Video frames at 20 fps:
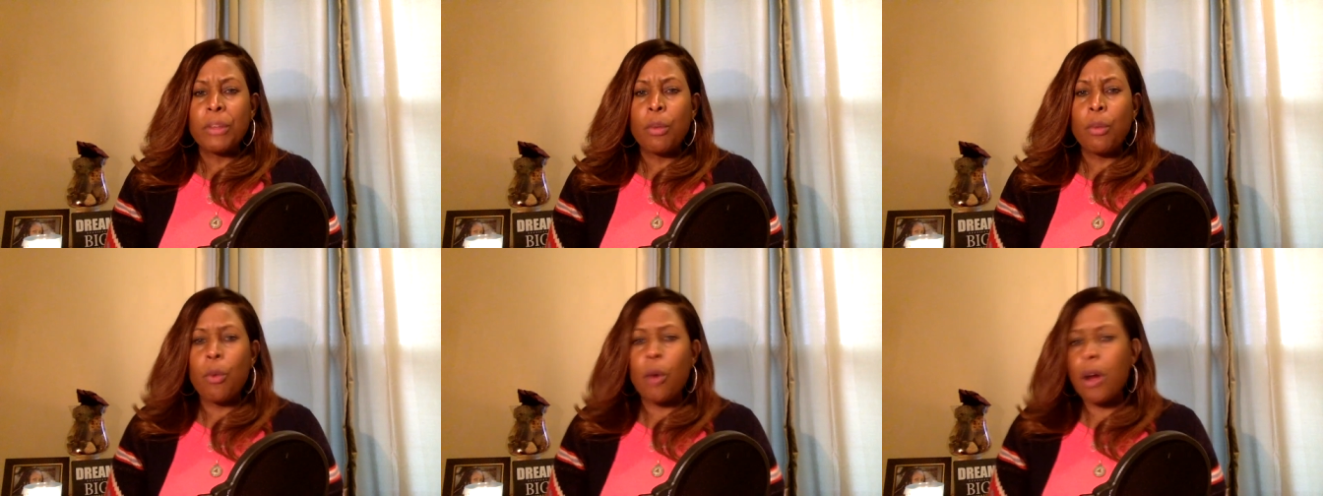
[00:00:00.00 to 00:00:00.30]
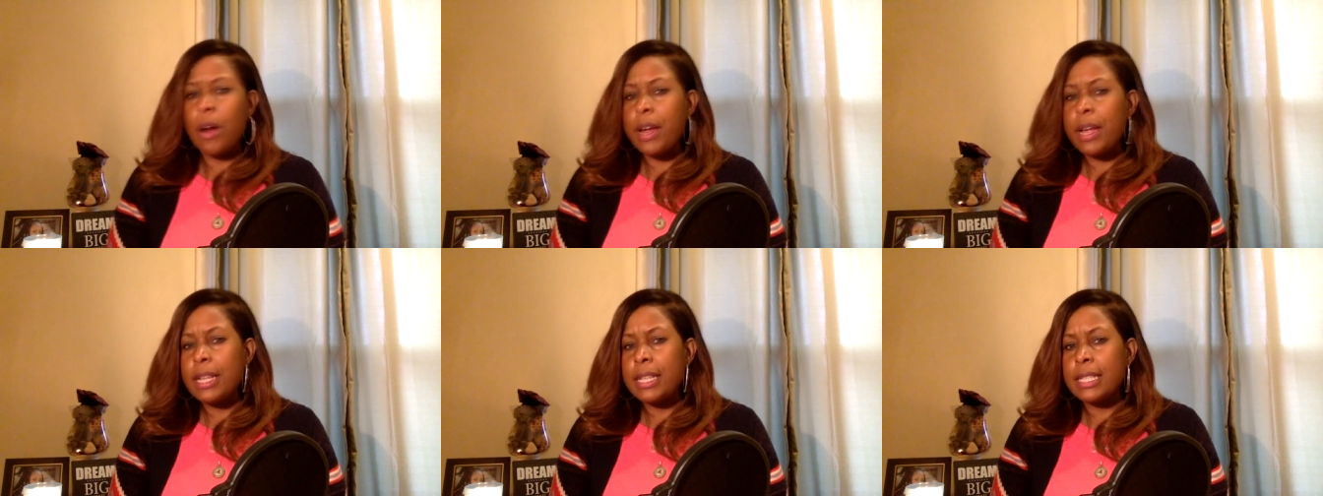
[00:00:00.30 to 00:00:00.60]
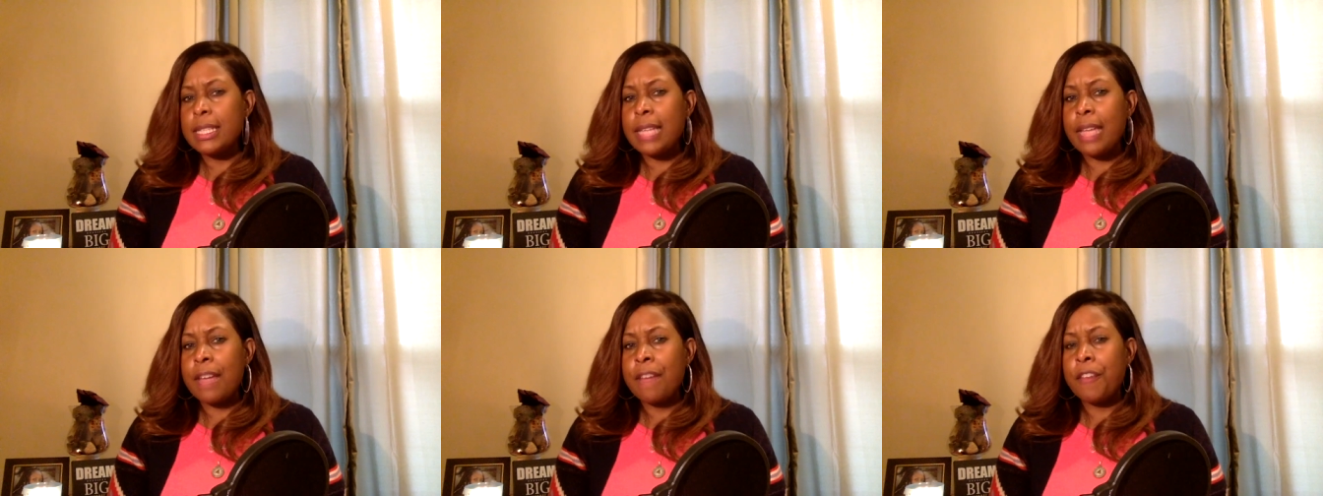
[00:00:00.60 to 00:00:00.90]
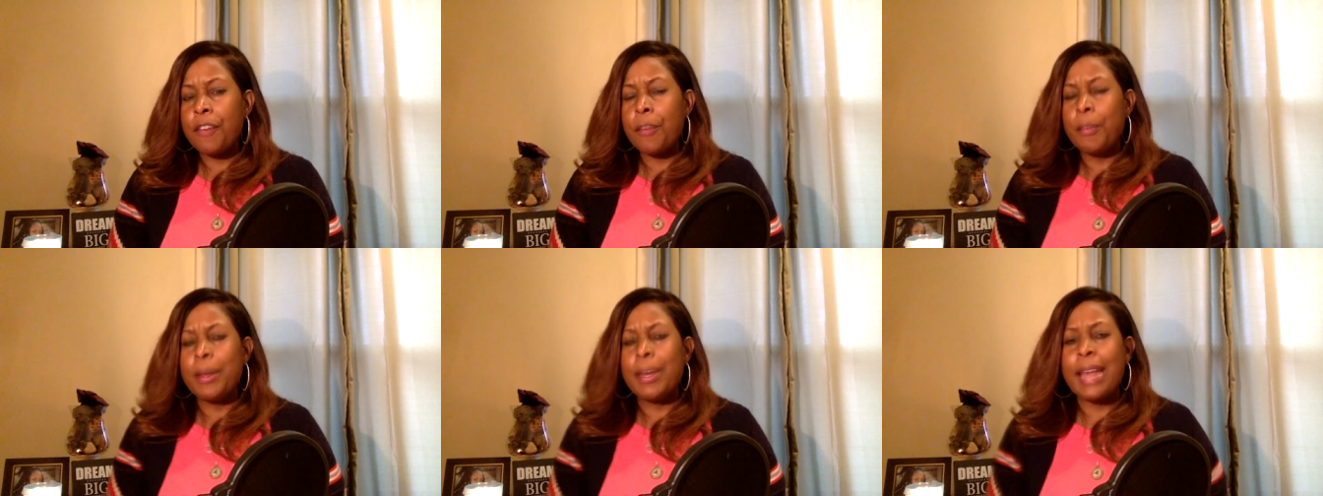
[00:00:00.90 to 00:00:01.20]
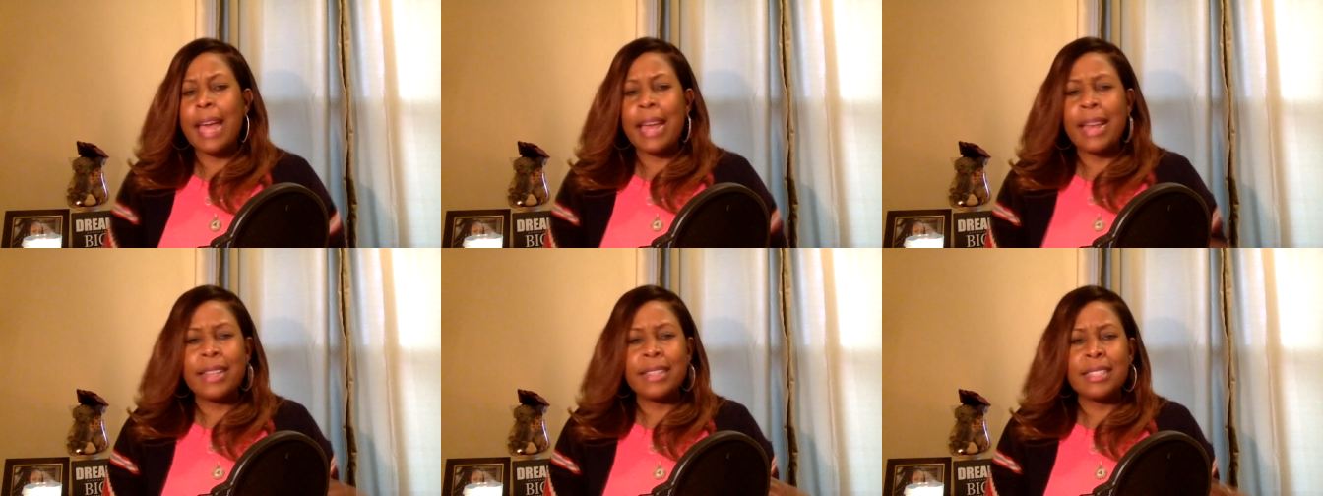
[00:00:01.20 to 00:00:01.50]
were insightful, but
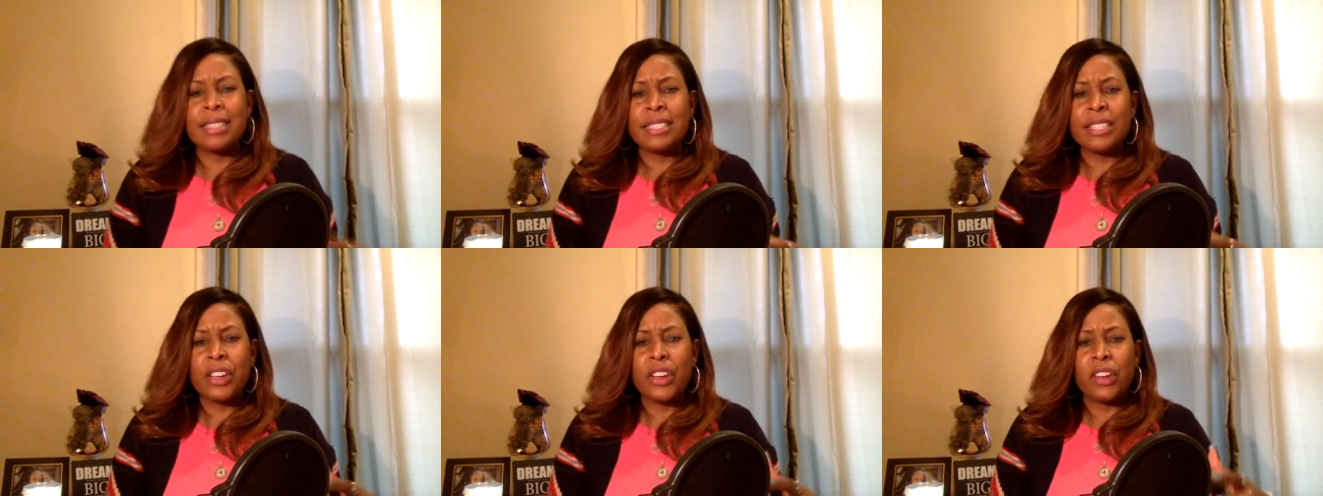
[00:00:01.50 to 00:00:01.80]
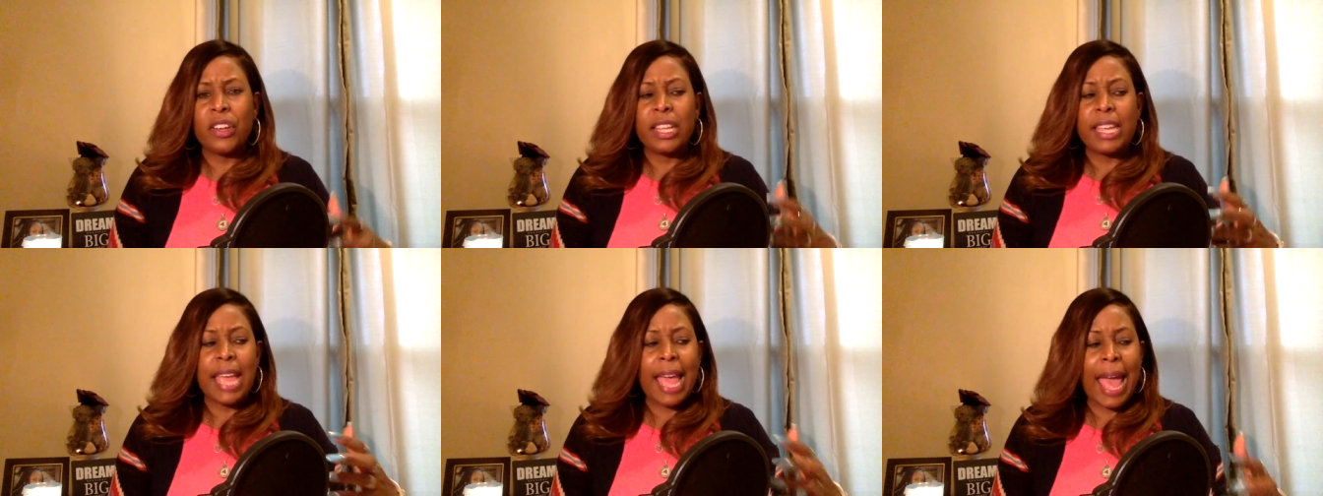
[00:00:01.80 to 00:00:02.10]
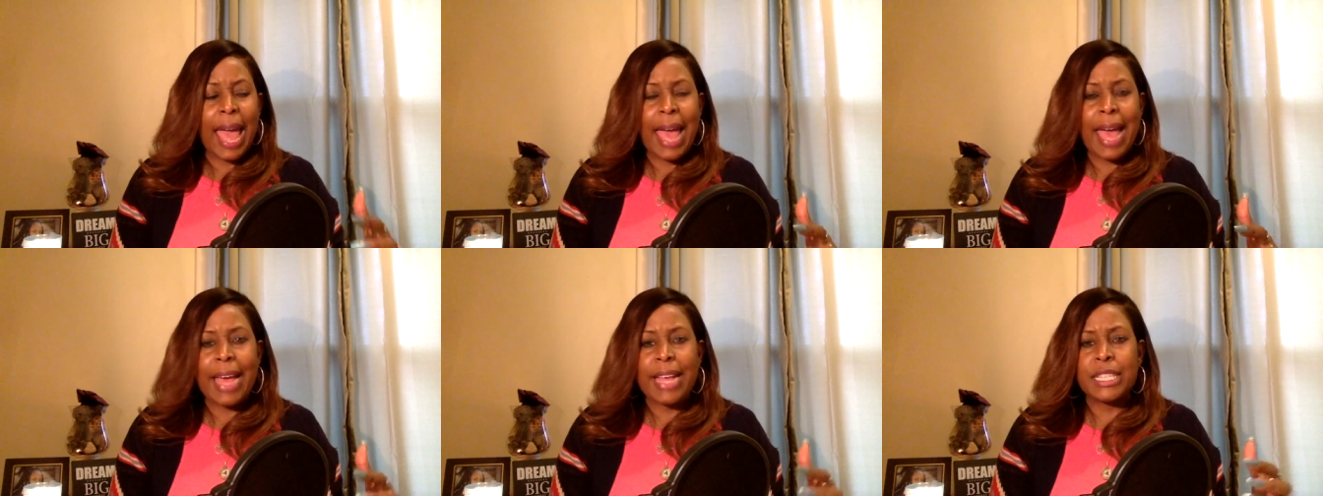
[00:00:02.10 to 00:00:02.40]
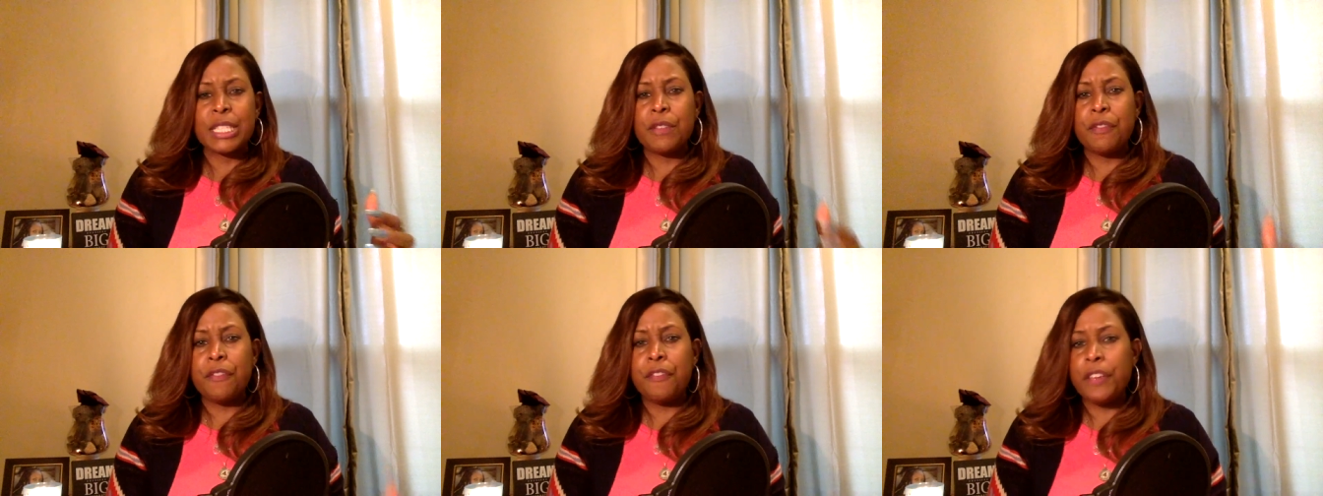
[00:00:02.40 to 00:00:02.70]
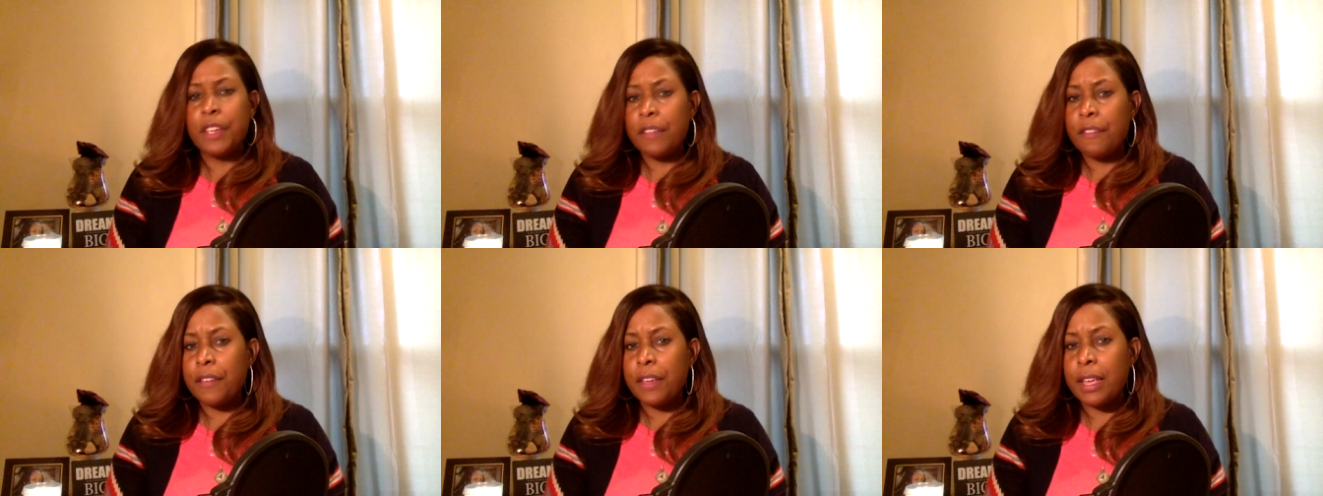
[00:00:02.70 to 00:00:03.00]
not necessarily as
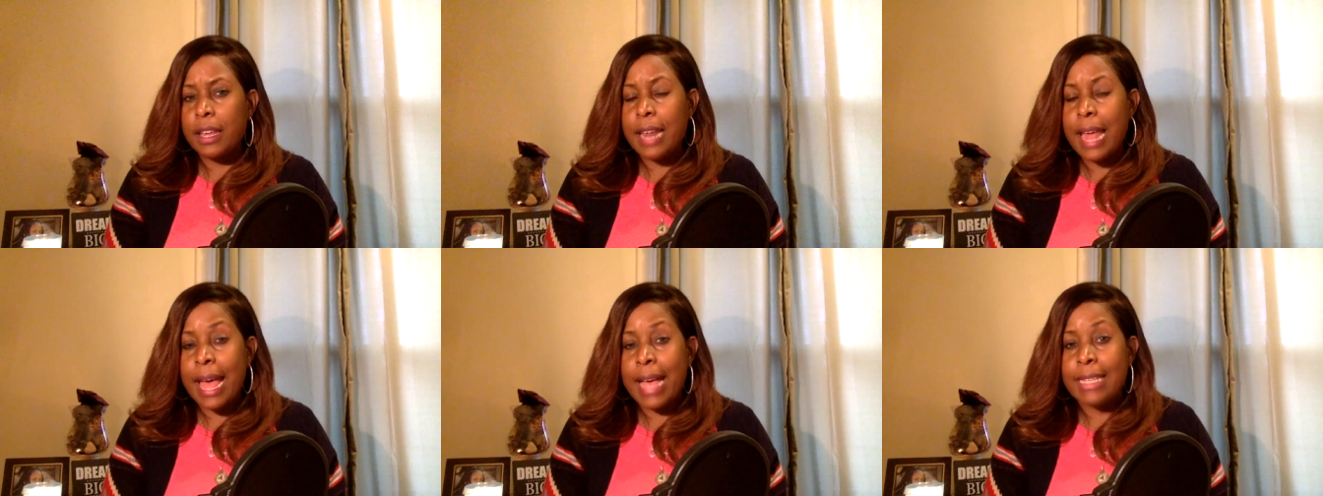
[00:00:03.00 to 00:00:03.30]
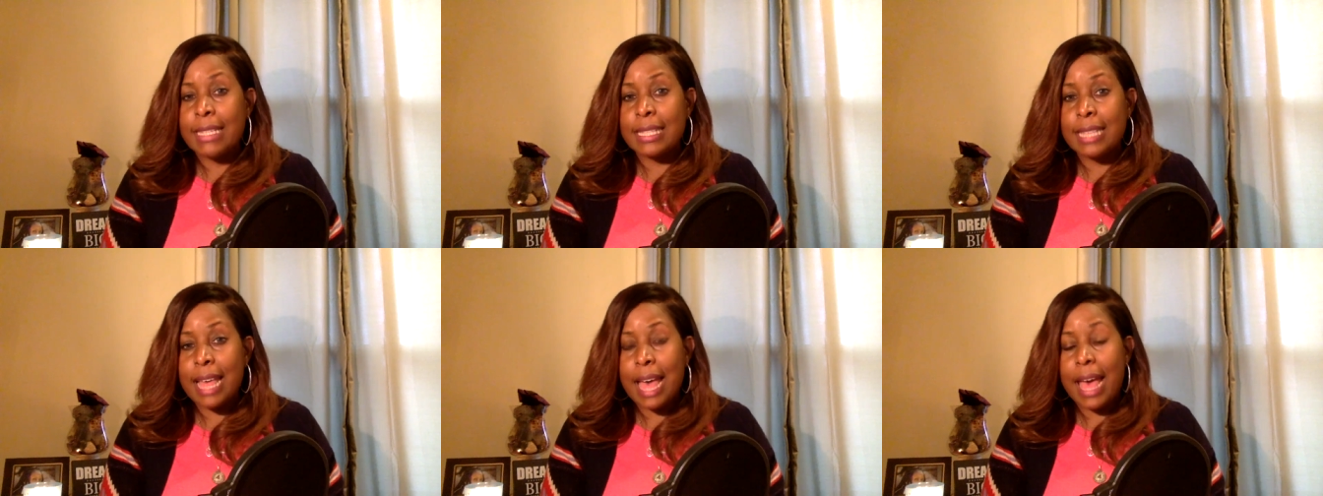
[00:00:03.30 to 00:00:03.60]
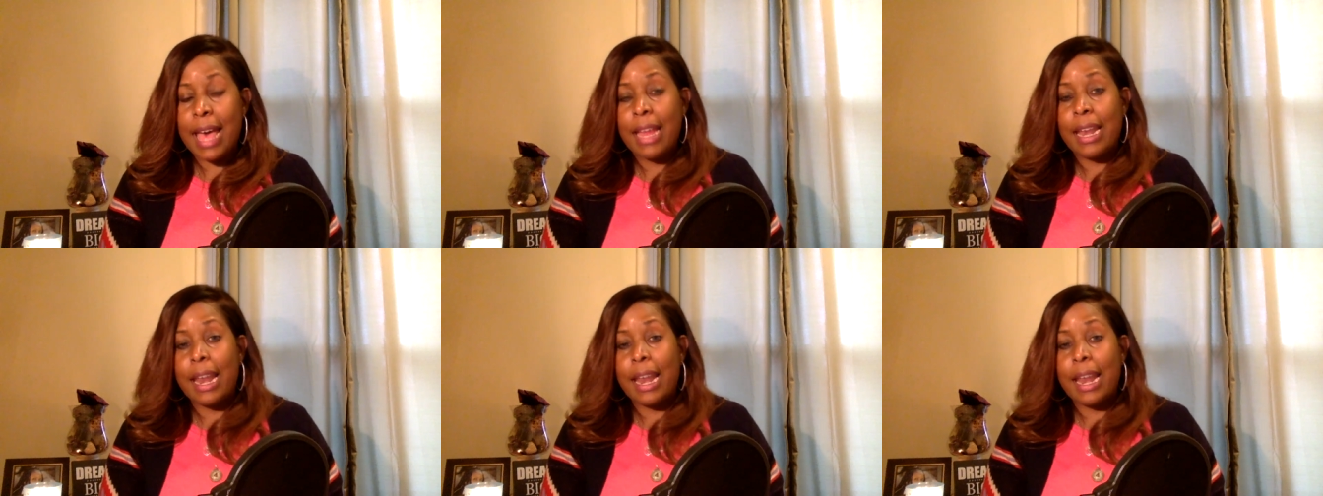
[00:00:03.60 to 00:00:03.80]
vivid as that.